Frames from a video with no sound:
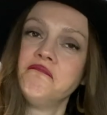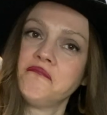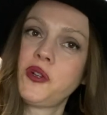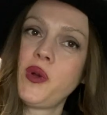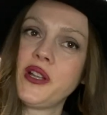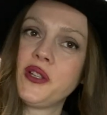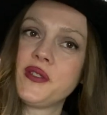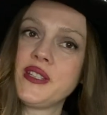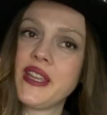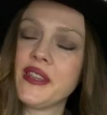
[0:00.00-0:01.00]
Quite close
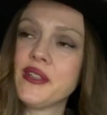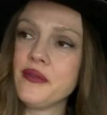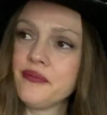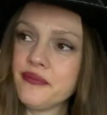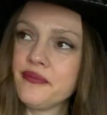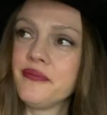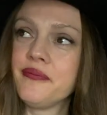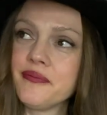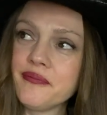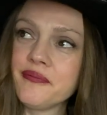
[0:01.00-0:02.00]
together.
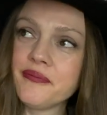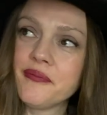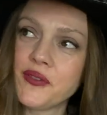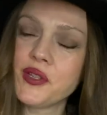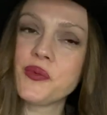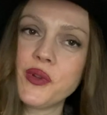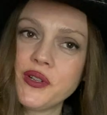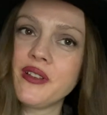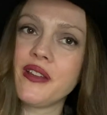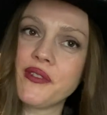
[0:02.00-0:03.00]
First
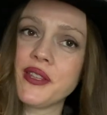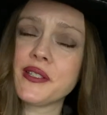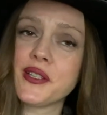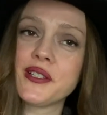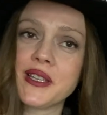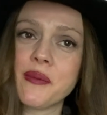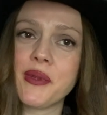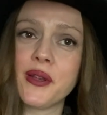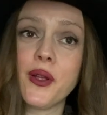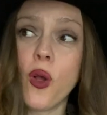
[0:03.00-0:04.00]
one, everything started to get better.